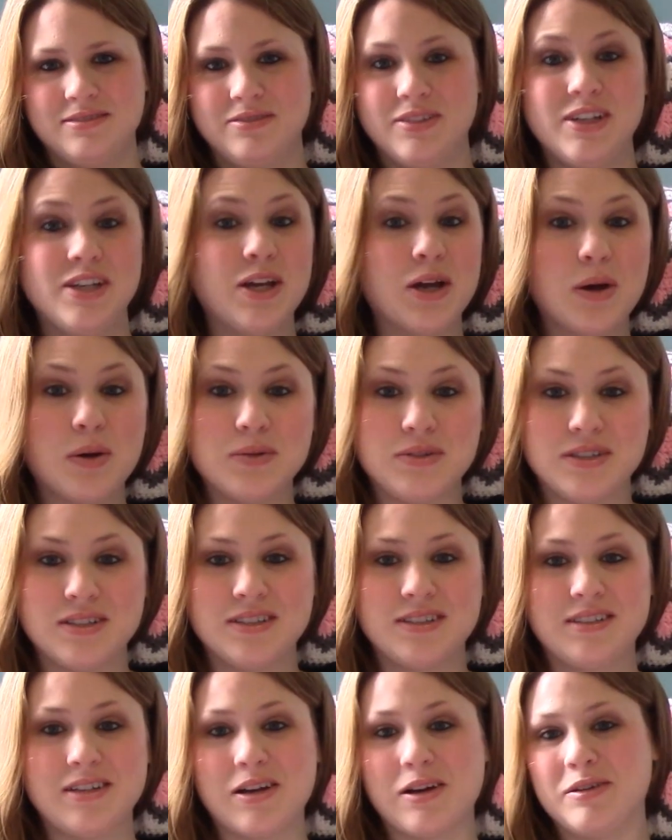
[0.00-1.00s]
videos
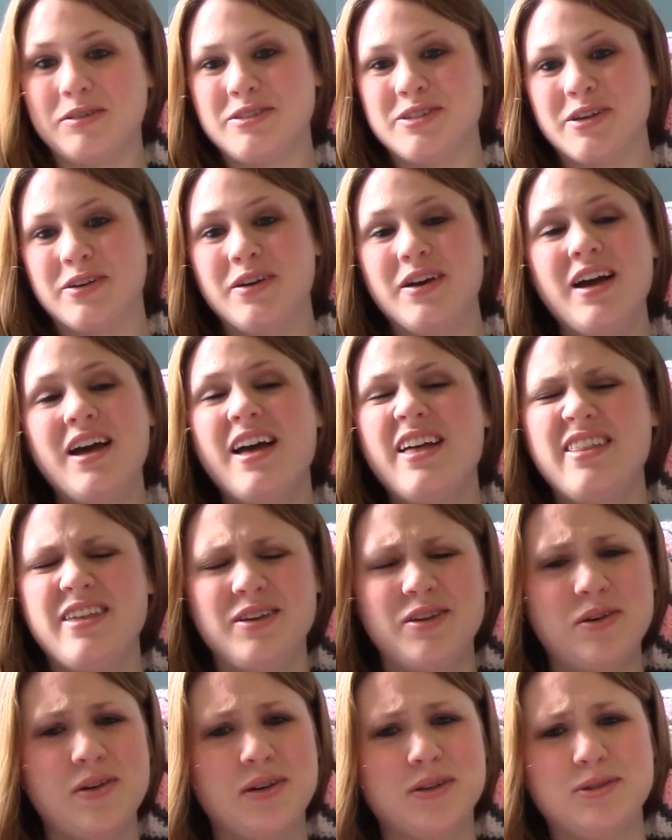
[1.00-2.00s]
and stuff. So
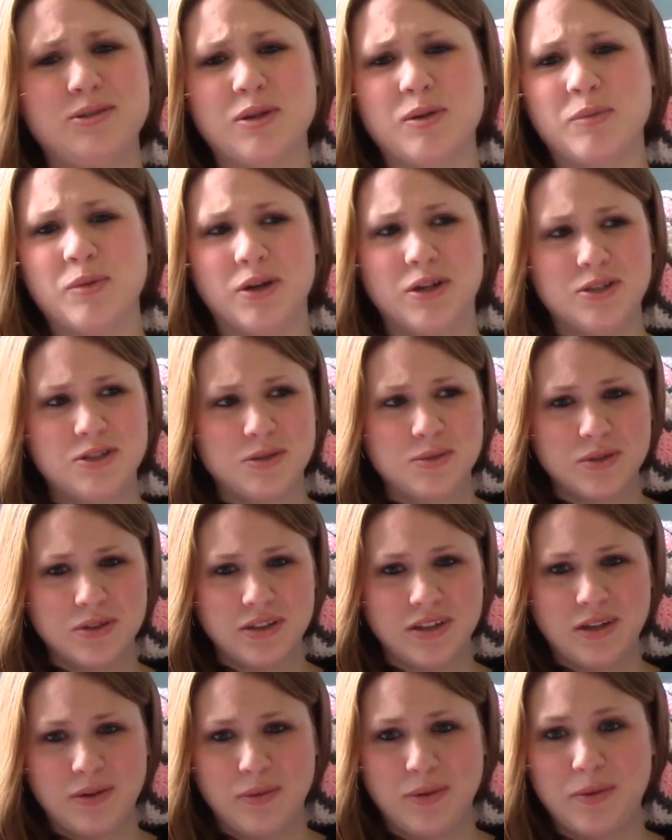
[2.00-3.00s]
thank you guys so much. We
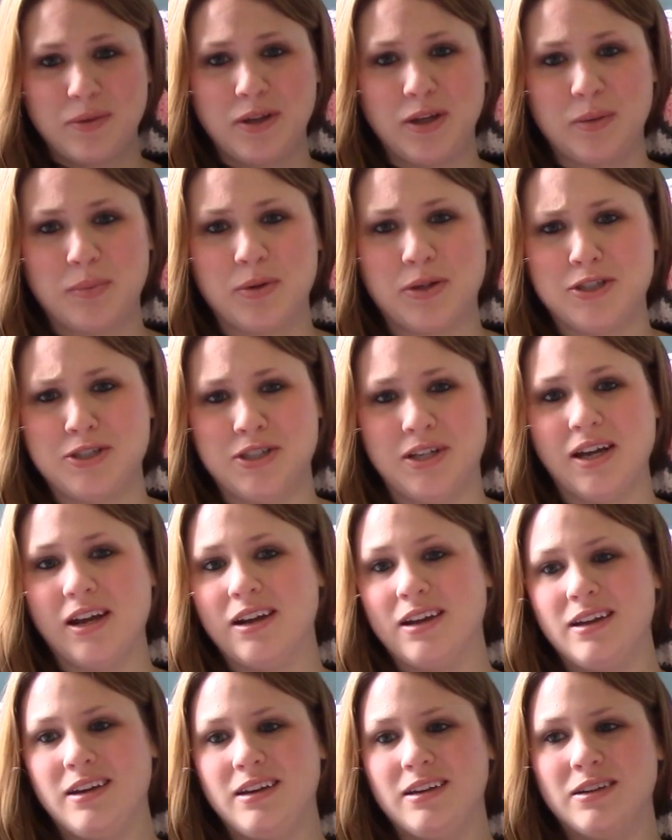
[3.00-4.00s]
really
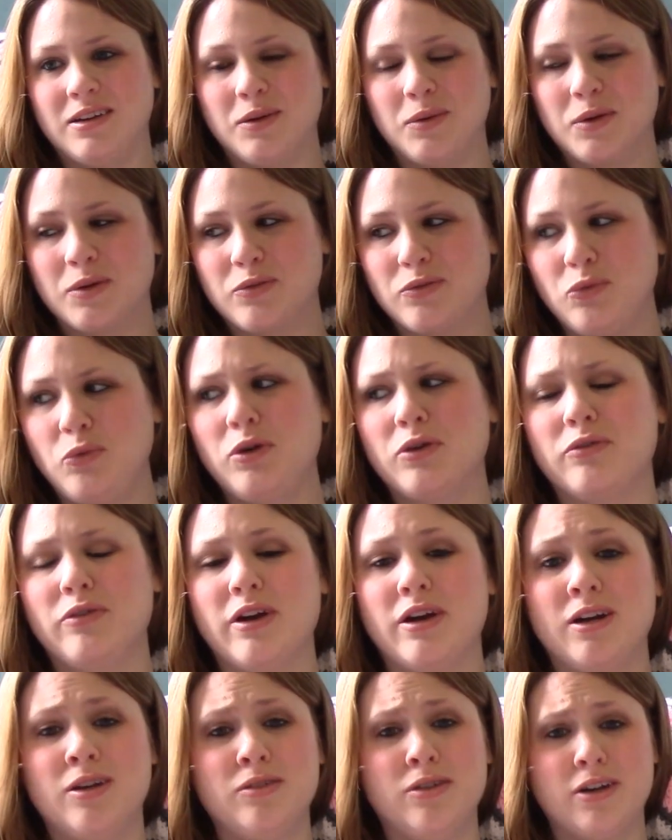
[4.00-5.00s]
appreciate it. We're
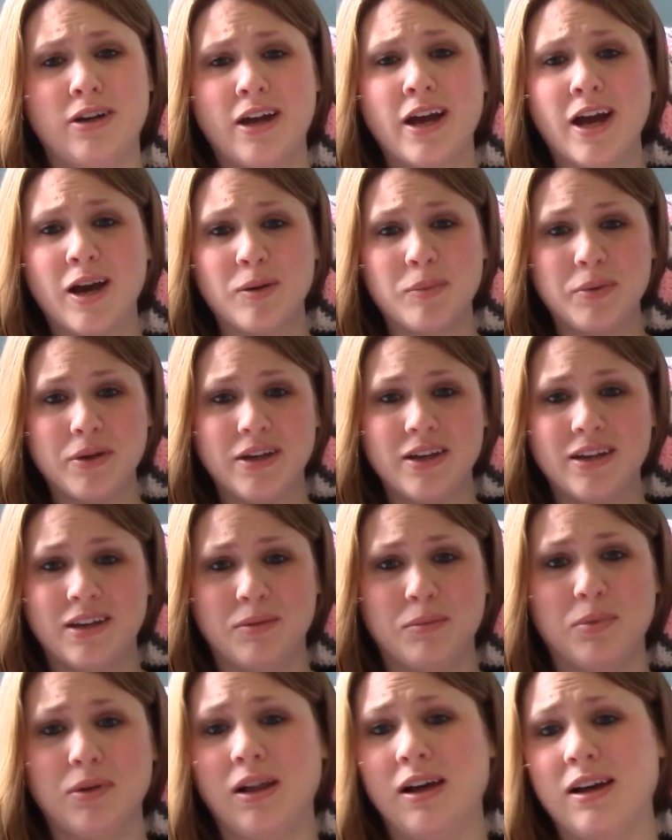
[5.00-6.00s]
very, very happy
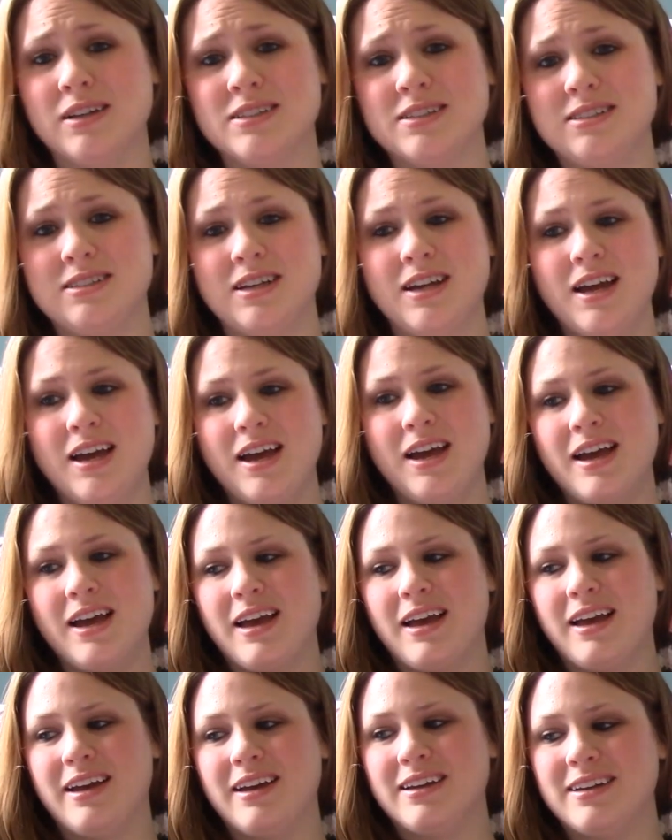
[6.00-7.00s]
and blessed,
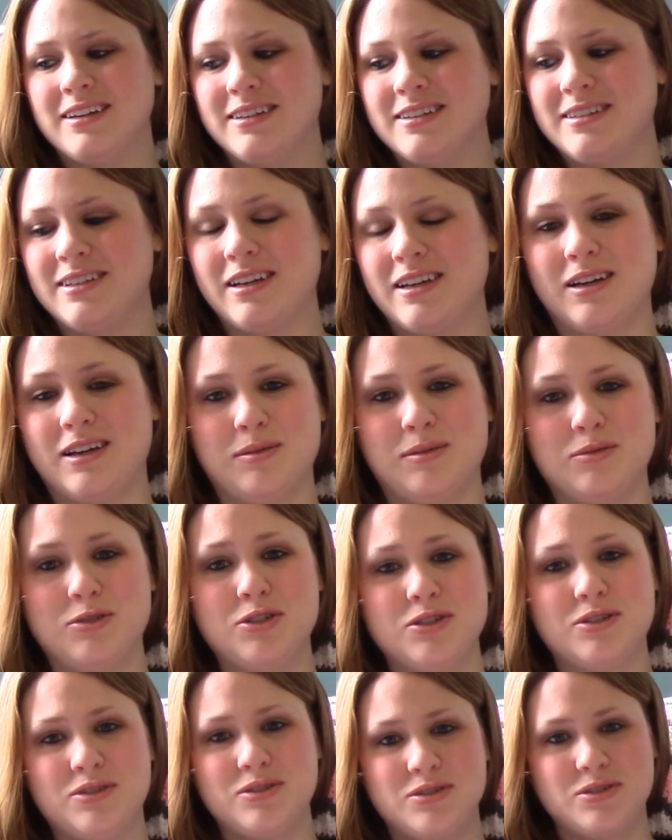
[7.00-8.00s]
and
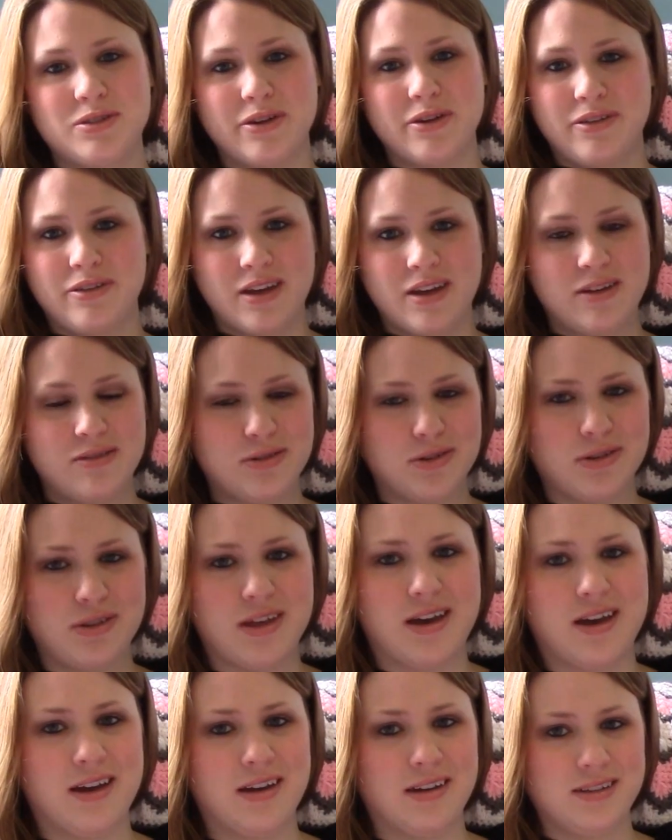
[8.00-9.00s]
just so thankful
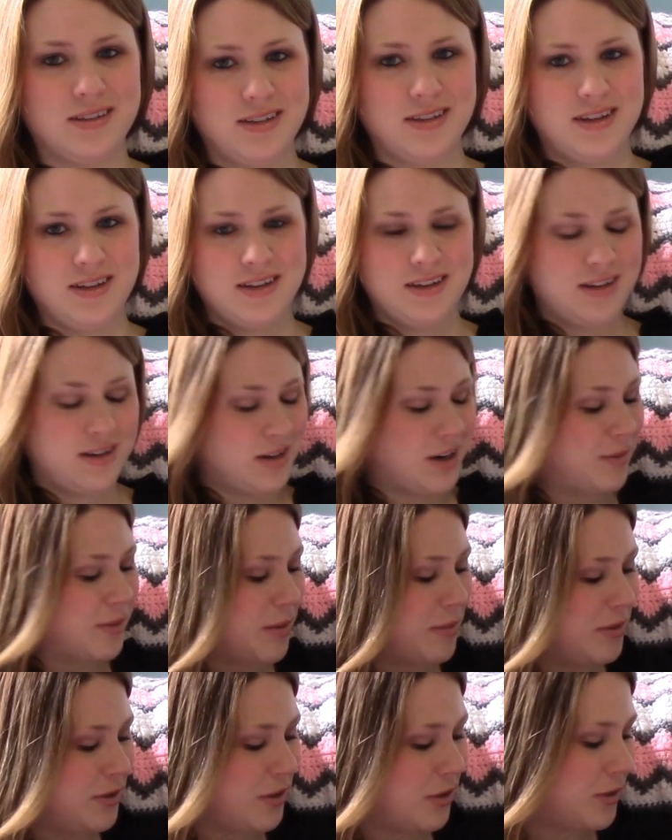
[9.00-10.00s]
that our
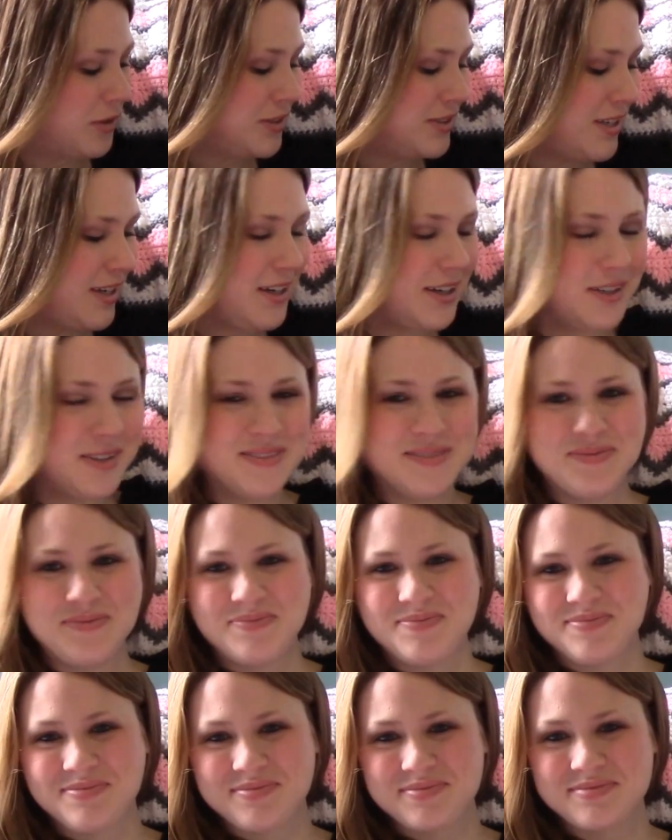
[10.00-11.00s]
baby girl is here.
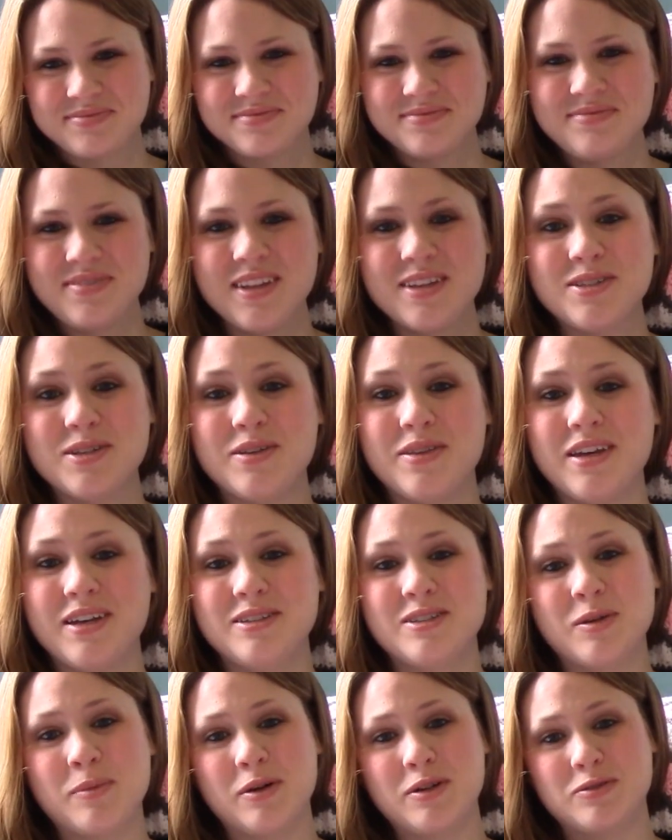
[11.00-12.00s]
So
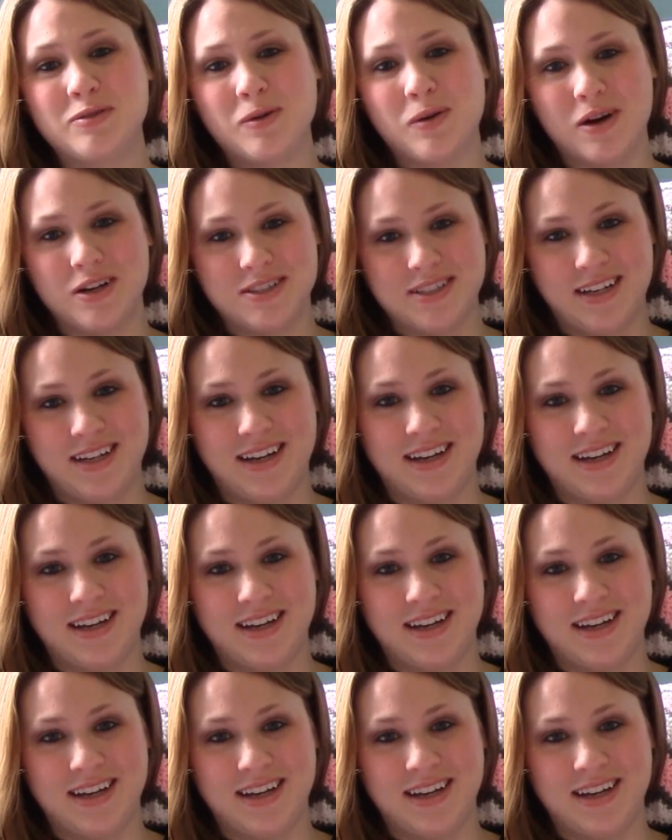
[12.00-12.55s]
thanks so much for watching,